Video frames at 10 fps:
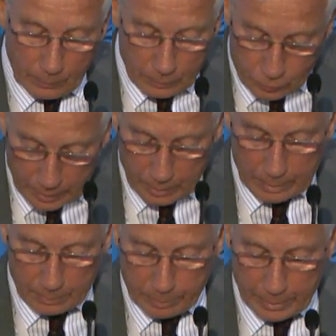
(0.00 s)
China
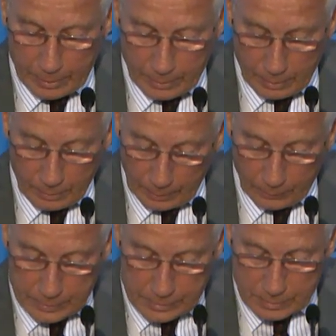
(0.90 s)
might play in
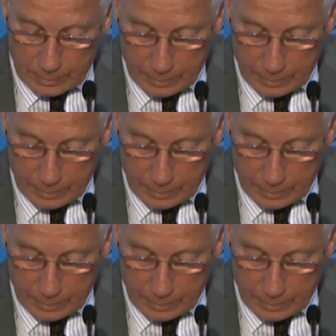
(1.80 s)
this